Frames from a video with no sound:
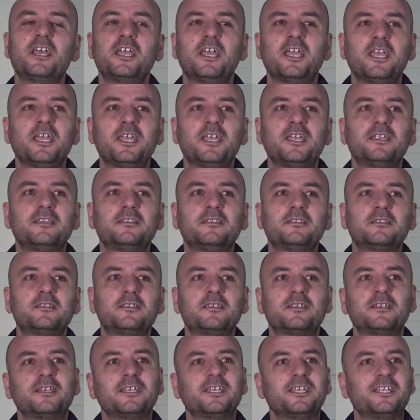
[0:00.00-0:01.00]
and
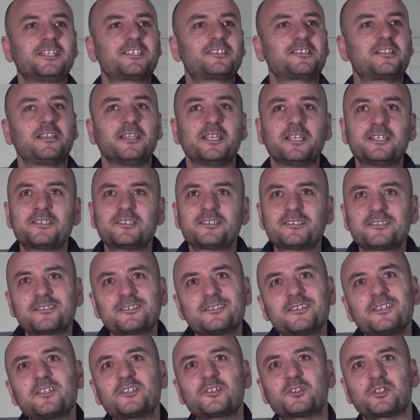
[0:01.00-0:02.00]
it's less
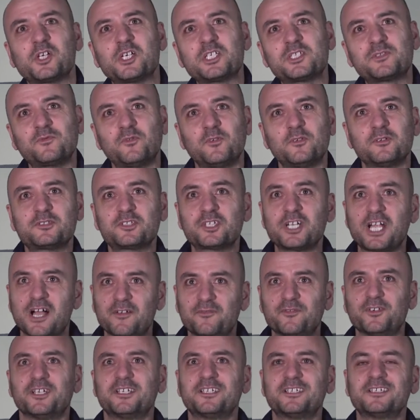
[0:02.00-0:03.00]
stressful
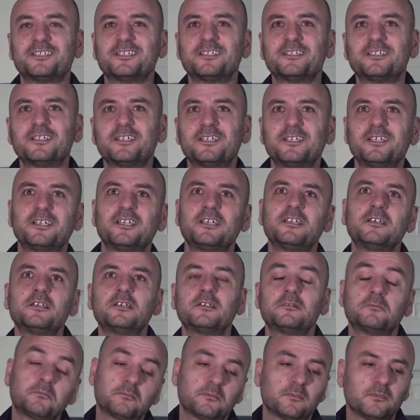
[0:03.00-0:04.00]
traffic.
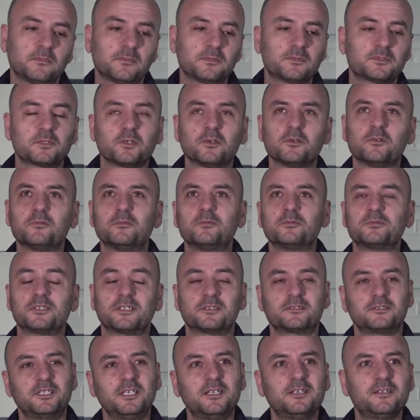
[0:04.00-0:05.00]
So like,
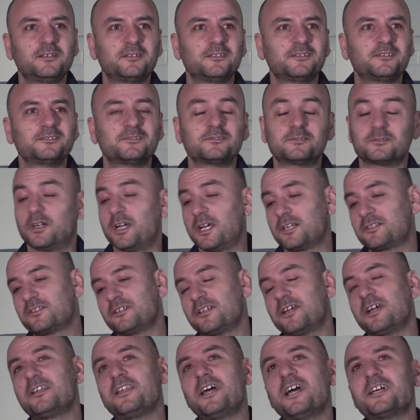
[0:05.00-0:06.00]
yeah. So actually
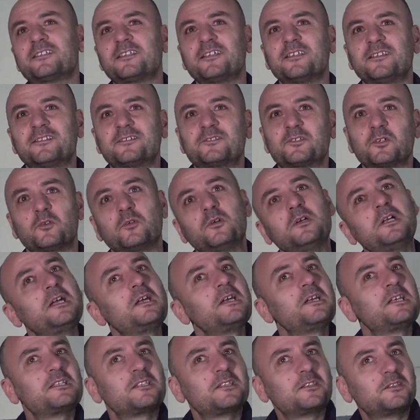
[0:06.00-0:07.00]
I liked it. So
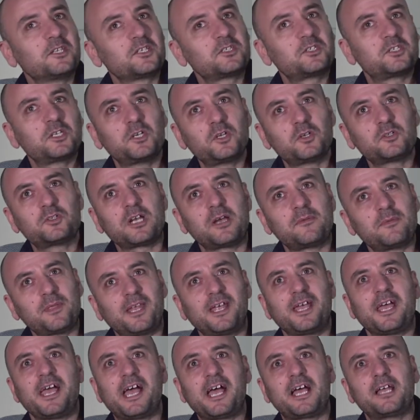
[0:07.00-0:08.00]
the stereotype that
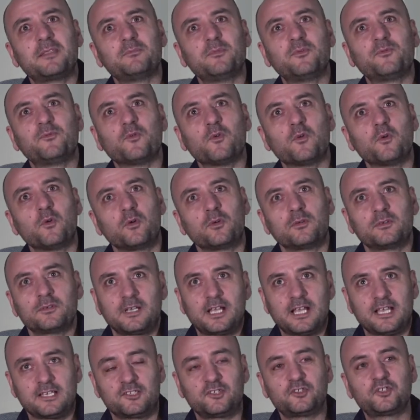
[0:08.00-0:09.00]
I had before
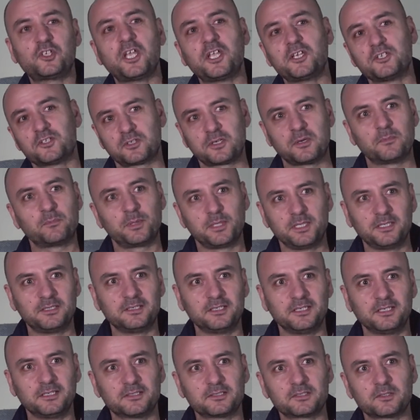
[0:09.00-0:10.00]
has changed
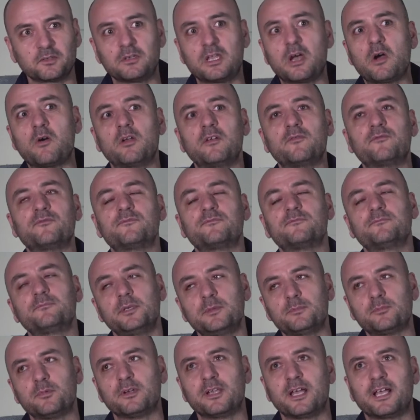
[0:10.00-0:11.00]
completely. So now if
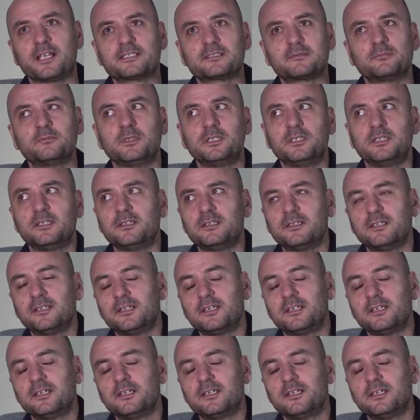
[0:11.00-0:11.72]
people ask me,